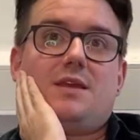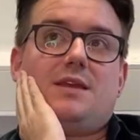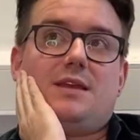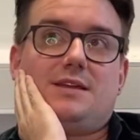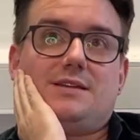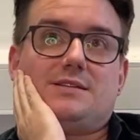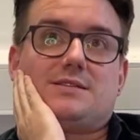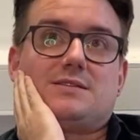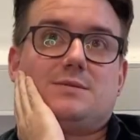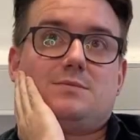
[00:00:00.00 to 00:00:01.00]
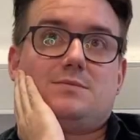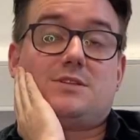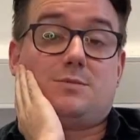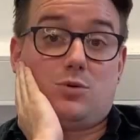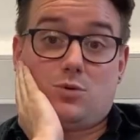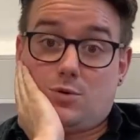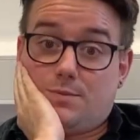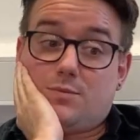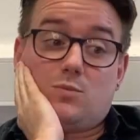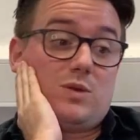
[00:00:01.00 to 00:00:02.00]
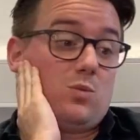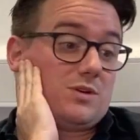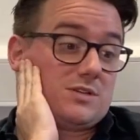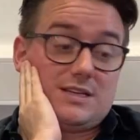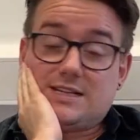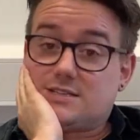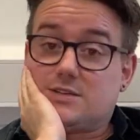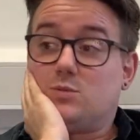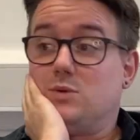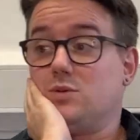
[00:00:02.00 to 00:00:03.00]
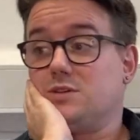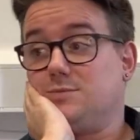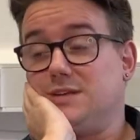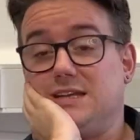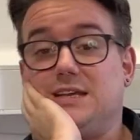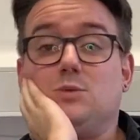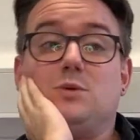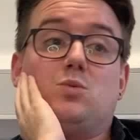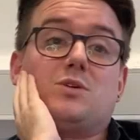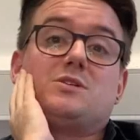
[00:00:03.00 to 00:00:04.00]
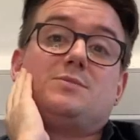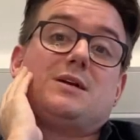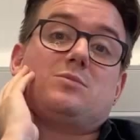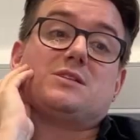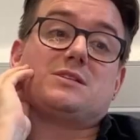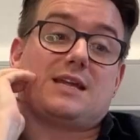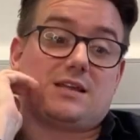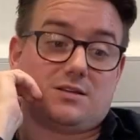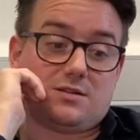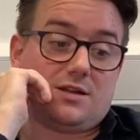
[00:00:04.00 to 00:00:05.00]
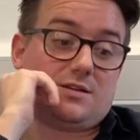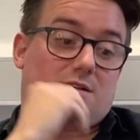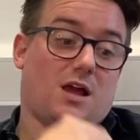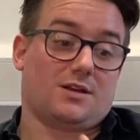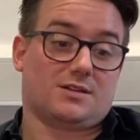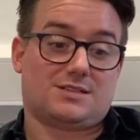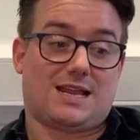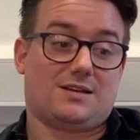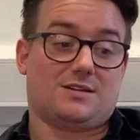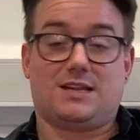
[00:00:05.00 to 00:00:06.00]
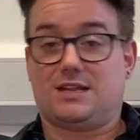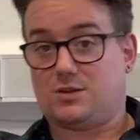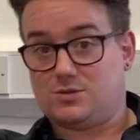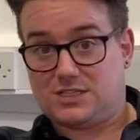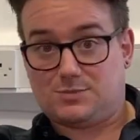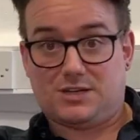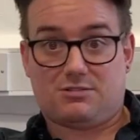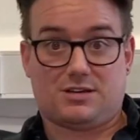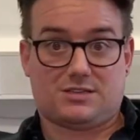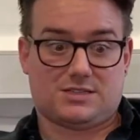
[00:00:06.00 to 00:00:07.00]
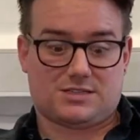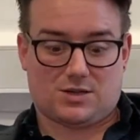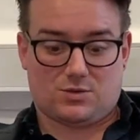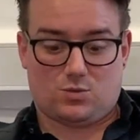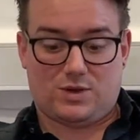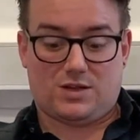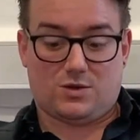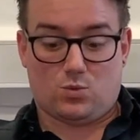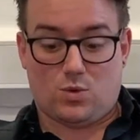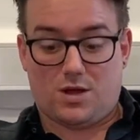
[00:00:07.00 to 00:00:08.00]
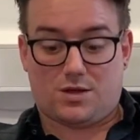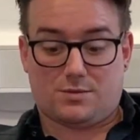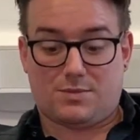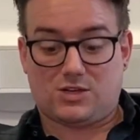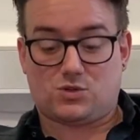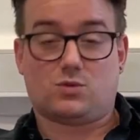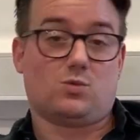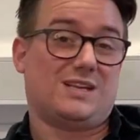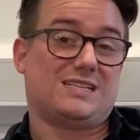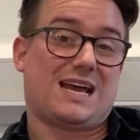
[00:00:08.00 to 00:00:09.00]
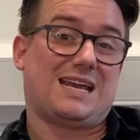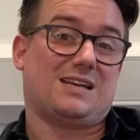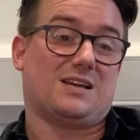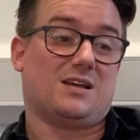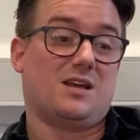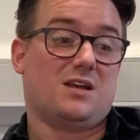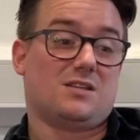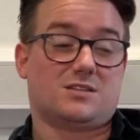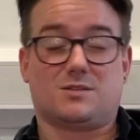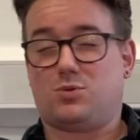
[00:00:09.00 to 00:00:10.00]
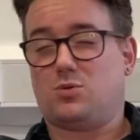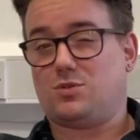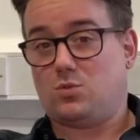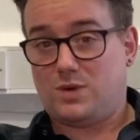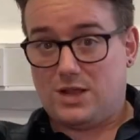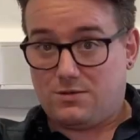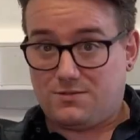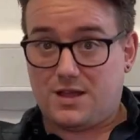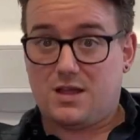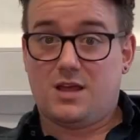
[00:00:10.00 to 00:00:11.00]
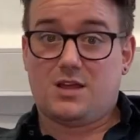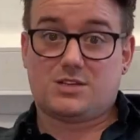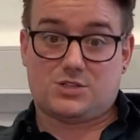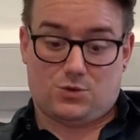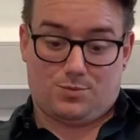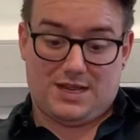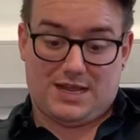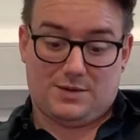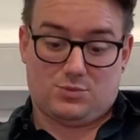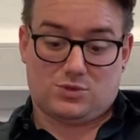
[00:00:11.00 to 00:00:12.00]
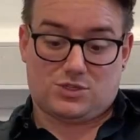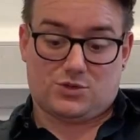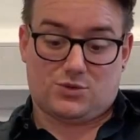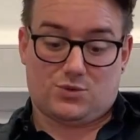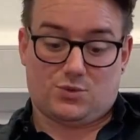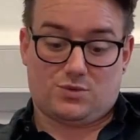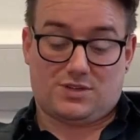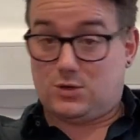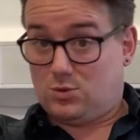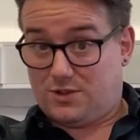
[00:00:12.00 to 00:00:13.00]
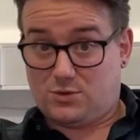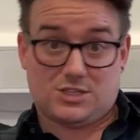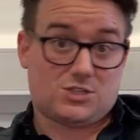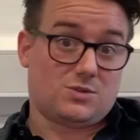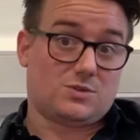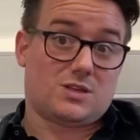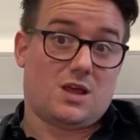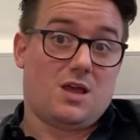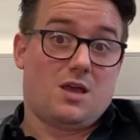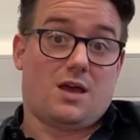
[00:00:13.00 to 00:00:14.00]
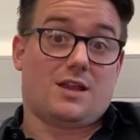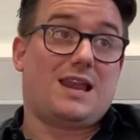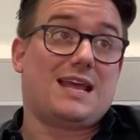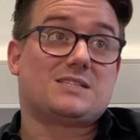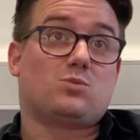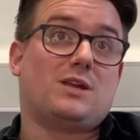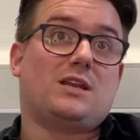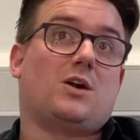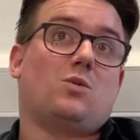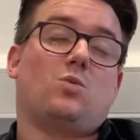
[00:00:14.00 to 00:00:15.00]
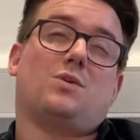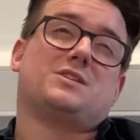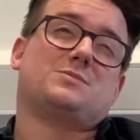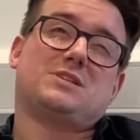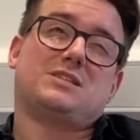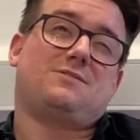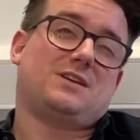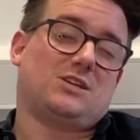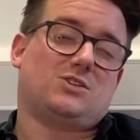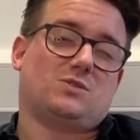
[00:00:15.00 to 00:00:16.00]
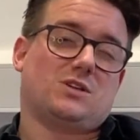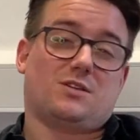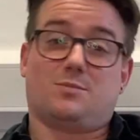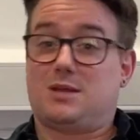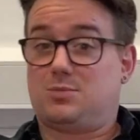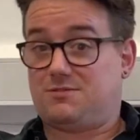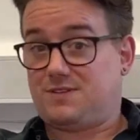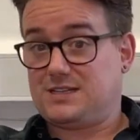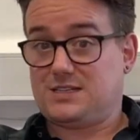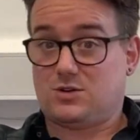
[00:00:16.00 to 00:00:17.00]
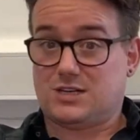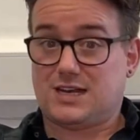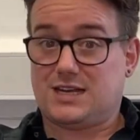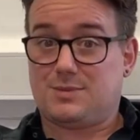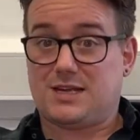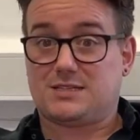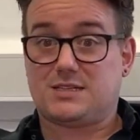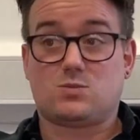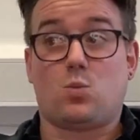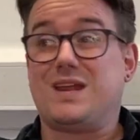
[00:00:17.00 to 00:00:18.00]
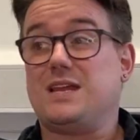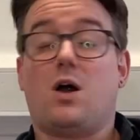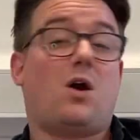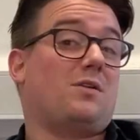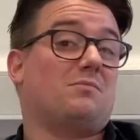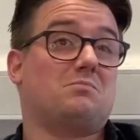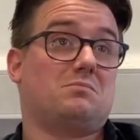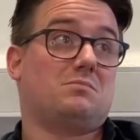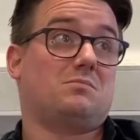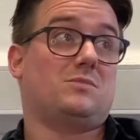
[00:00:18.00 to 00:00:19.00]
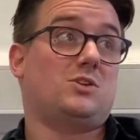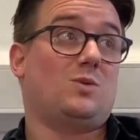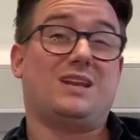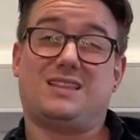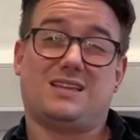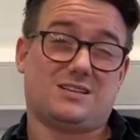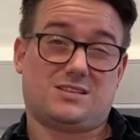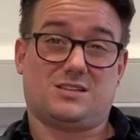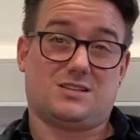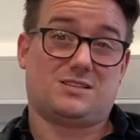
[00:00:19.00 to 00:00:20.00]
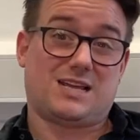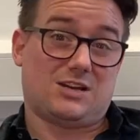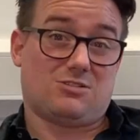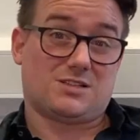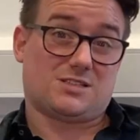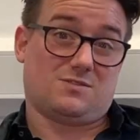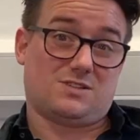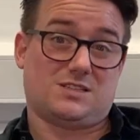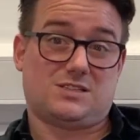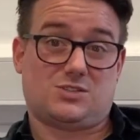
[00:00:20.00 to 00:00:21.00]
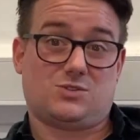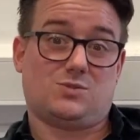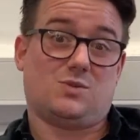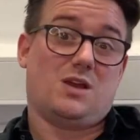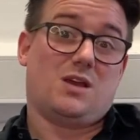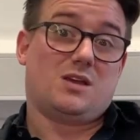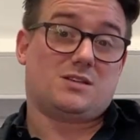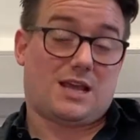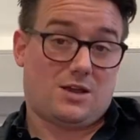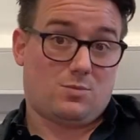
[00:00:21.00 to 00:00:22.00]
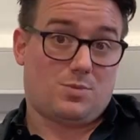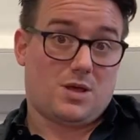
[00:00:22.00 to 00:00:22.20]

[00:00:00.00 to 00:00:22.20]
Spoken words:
is support. We want to listen, we want to be here, we want to be able to take and understand and hear those experiences, so that we can work and make sure that we tailor the support that we offer to be able to deal with those issues. Unless we know what the specific issues are that people are facing on a daily basis, we can't do anything to tailor our services to help.